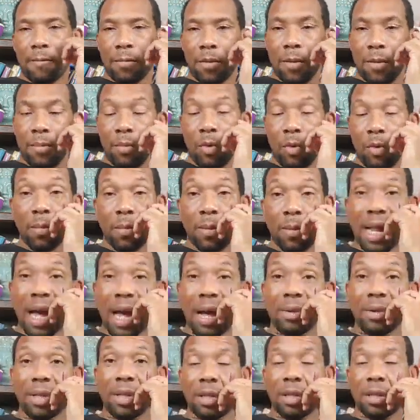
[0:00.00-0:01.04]
The mutable
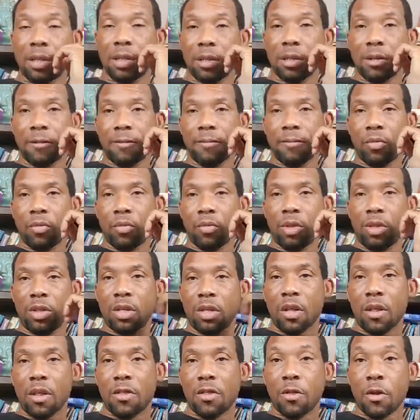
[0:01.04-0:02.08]
houses, which are
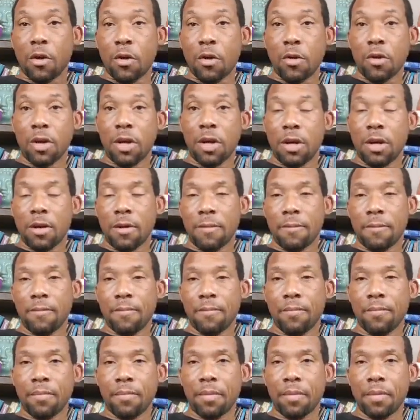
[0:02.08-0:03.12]
the 3rd,
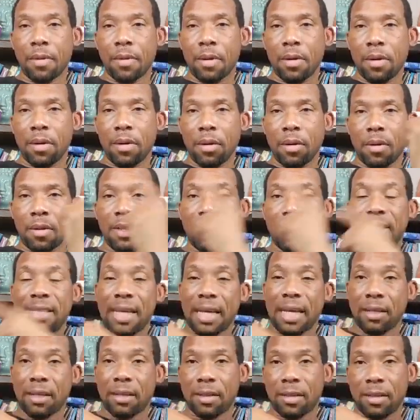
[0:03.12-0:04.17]
the
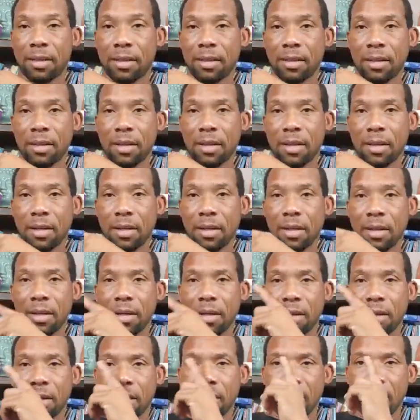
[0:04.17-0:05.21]
6th,
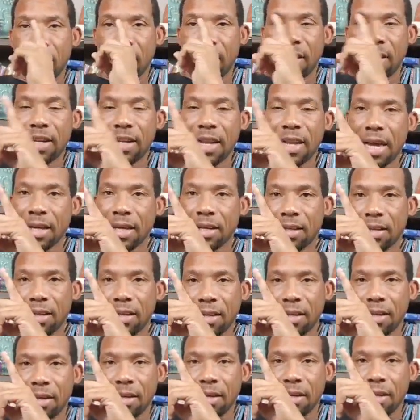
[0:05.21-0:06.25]
the 9th,
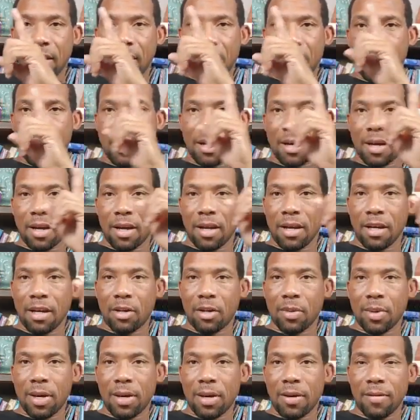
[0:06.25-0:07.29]
and the
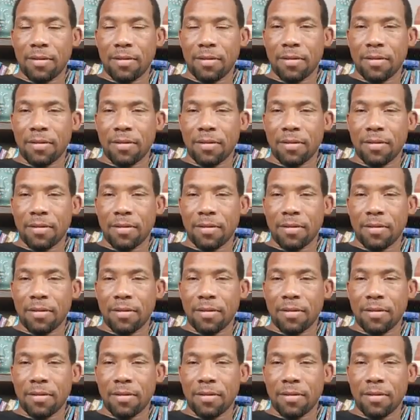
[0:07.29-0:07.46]
12th.